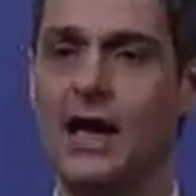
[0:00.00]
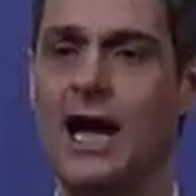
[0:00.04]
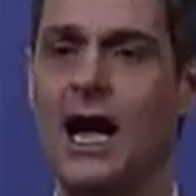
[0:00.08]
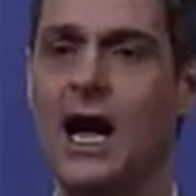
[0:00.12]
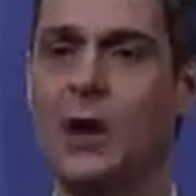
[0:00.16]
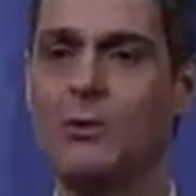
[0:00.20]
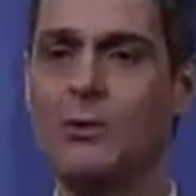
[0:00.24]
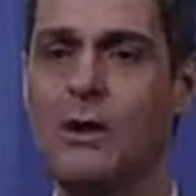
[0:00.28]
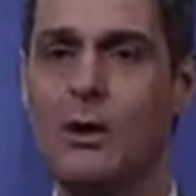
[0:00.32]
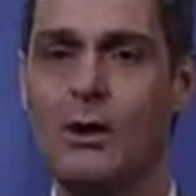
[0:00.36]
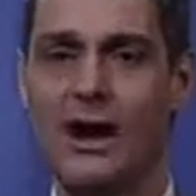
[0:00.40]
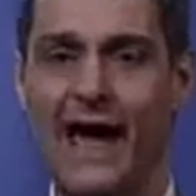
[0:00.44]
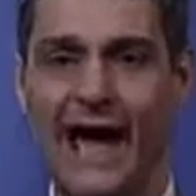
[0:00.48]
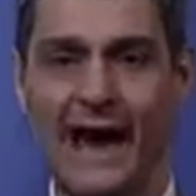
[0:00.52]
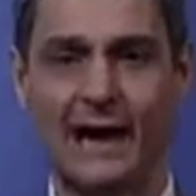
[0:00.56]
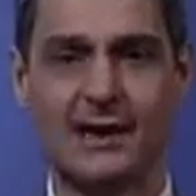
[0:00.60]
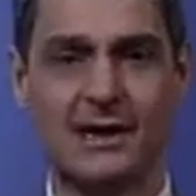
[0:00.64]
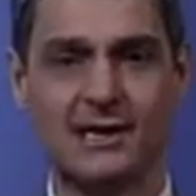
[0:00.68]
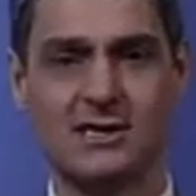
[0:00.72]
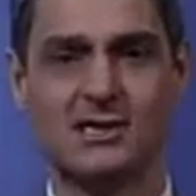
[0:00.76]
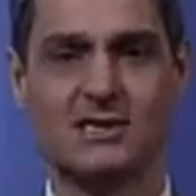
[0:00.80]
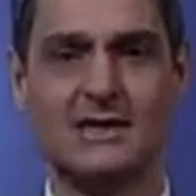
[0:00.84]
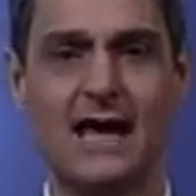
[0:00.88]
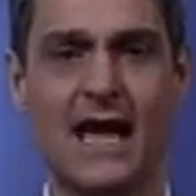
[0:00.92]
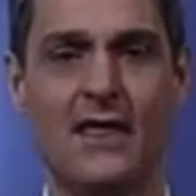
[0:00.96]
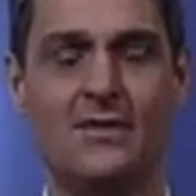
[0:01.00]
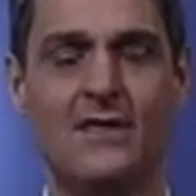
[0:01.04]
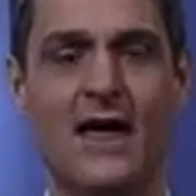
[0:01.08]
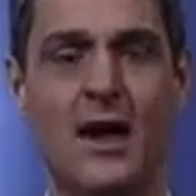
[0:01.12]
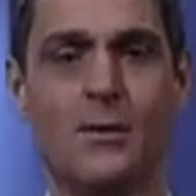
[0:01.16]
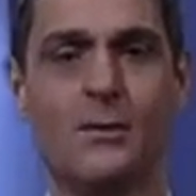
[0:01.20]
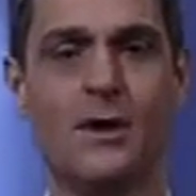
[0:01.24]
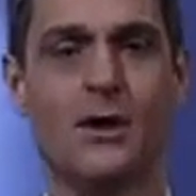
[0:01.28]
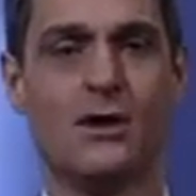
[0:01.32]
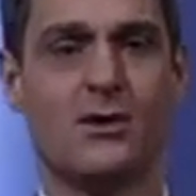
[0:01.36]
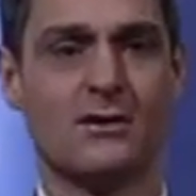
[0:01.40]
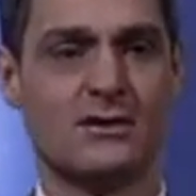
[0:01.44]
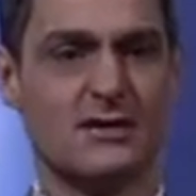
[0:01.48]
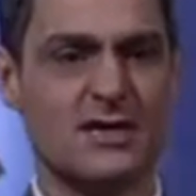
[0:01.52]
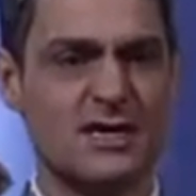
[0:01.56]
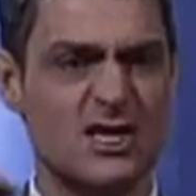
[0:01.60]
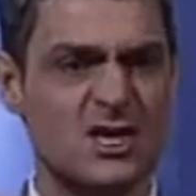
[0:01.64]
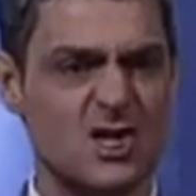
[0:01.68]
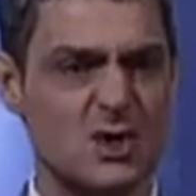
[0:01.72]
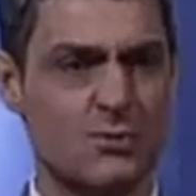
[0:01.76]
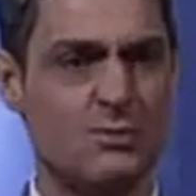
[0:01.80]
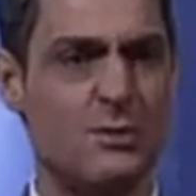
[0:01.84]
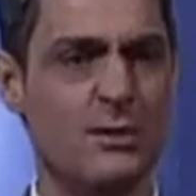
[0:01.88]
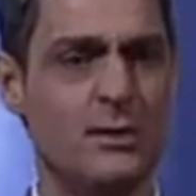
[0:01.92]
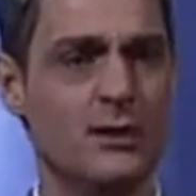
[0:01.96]
And we will understand that because the
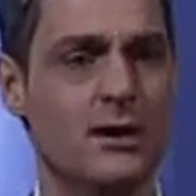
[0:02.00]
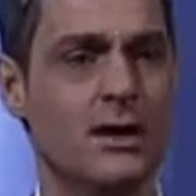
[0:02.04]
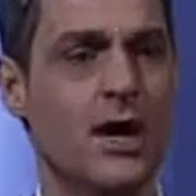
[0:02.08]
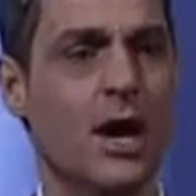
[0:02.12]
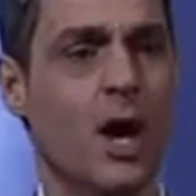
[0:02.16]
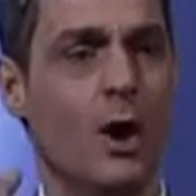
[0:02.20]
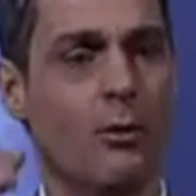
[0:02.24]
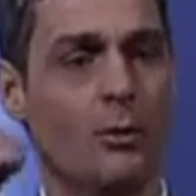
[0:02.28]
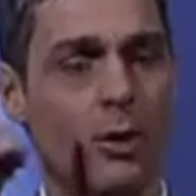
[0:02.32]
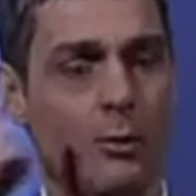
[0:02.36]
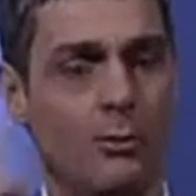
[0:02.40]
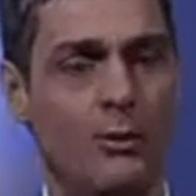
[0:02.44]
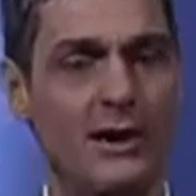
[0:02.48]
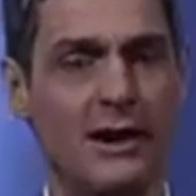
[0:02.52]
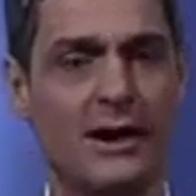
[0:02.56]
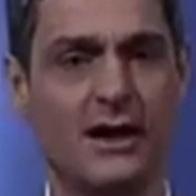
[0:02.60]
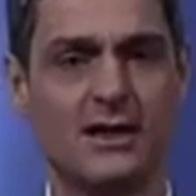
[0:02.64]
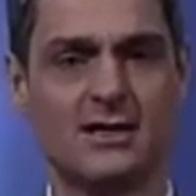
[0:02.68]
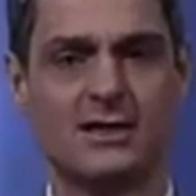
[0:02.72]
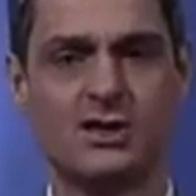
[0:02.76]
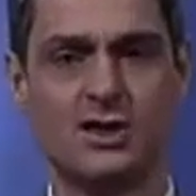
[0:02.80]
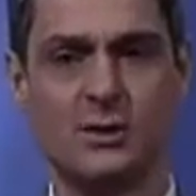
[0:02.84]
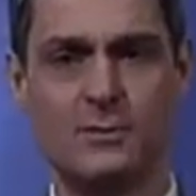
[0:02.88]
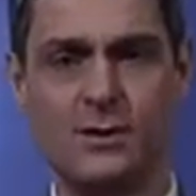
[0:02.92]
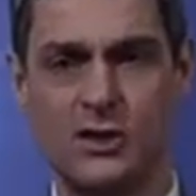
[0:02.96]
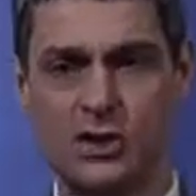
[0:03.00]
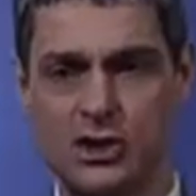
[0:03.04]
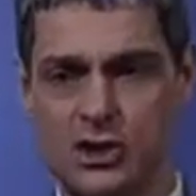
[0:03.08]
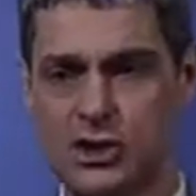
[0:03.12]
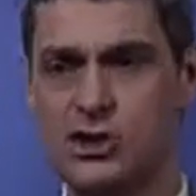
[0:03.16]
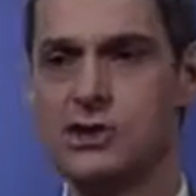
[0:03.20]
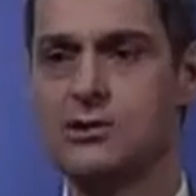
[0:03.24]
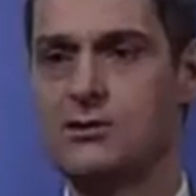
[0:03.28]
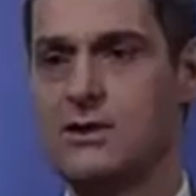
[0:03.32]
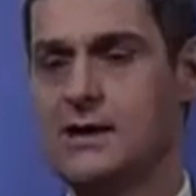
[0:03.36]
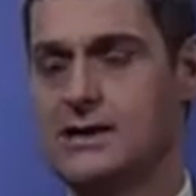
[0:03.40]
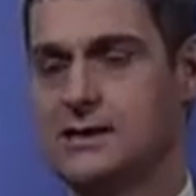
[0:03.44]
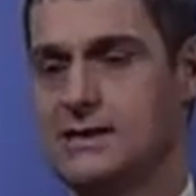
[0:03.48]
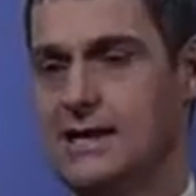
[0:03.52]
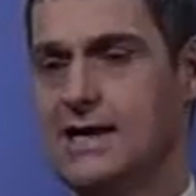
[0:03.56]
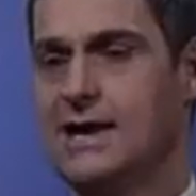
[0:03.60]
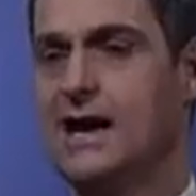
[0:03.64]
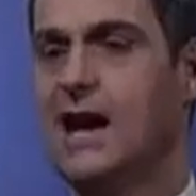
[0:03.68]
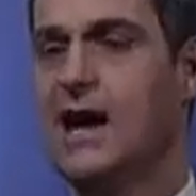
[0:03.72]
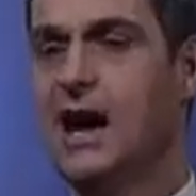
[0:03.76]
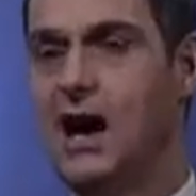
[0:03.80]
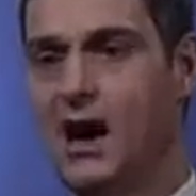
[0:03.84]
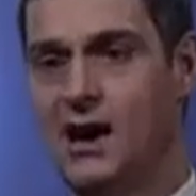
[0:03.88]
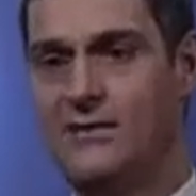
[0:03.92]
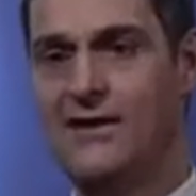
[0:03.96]
Spirit will bring us to maturity
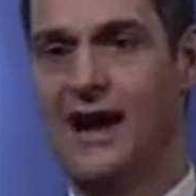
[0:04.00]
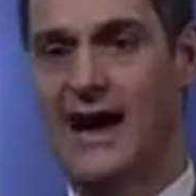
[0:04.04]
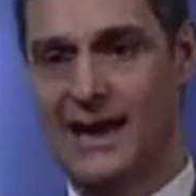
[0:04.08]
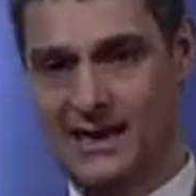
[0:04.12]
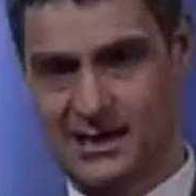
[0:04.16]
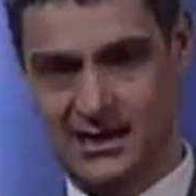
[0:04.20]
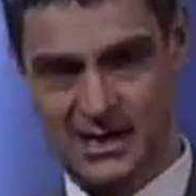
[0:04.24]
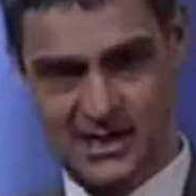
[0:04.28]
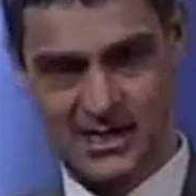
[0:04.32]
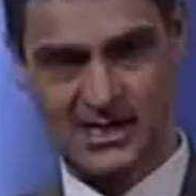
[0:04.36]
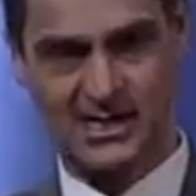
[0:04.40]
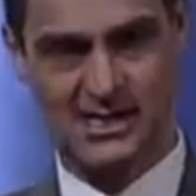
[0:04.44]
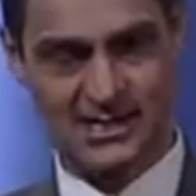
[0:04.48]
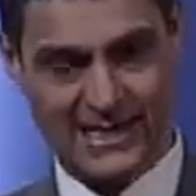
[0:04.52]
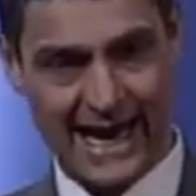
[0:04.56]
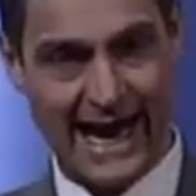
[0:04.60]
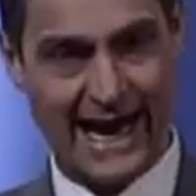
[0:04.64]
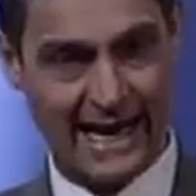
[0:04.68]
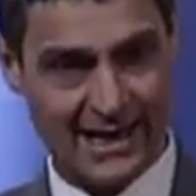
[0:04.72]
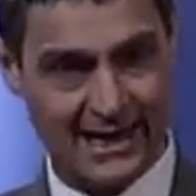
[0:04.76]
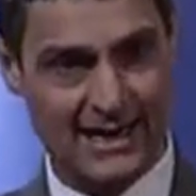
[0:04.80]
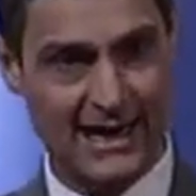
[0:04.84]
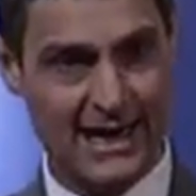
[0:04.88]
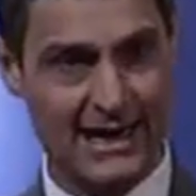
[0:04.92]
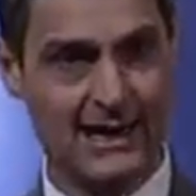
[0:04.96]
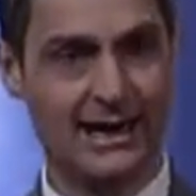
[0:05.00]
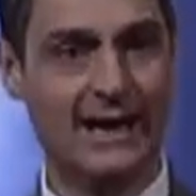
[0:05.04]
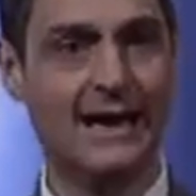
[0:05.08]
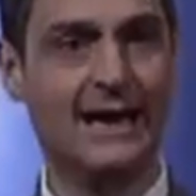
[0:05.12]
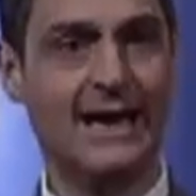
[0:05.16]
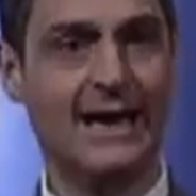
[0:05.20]
of understanding